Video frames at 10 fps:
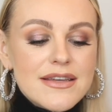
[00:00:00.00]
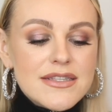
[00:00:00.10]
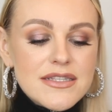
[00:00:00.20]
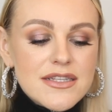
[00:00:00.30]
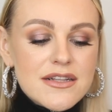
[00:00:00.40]

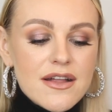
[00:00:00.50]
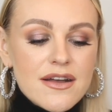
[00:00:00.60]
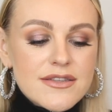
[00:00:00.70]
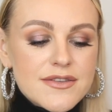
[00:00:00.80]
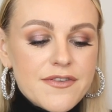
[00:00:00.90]
This is the
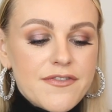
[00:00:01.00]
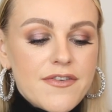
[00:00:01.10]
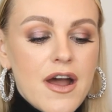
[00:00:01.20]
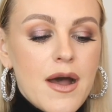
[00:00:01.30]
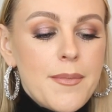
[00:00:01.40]
gloss
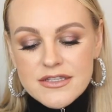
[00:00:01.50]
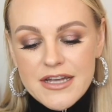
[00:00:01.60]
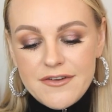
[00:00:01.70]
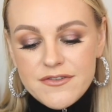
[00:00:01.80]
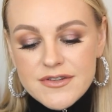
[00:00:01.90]
from
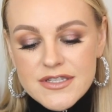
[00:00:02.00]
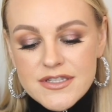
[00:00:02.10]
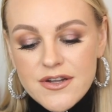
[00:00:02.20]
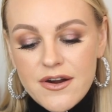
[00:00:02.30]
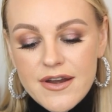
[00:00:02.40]
Jeffree
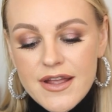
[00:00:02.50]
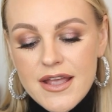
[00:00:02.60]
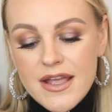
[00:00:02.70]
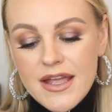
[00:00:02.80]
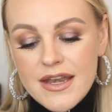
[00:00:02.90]
Star.
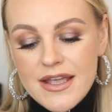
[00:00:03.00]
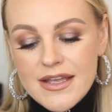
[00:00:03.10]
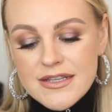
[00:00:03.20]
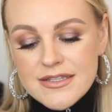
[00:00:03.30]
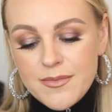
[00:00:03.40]
It
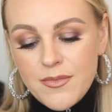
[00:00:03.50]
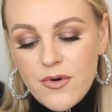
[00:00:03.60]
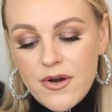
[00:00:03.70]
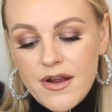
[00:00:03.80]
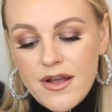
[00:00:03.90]
is
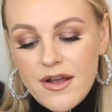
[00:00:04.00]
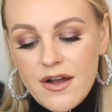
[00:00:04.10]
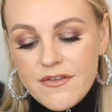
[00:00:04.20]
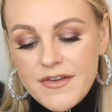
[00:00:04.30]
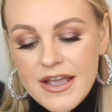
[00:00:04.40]
more
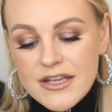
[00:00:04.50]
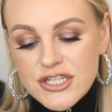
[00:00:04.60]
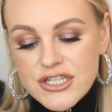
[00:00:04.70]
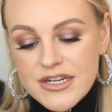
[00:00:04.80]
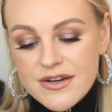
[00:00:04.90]
of a
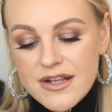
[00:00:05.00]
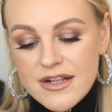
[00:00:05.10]
sheer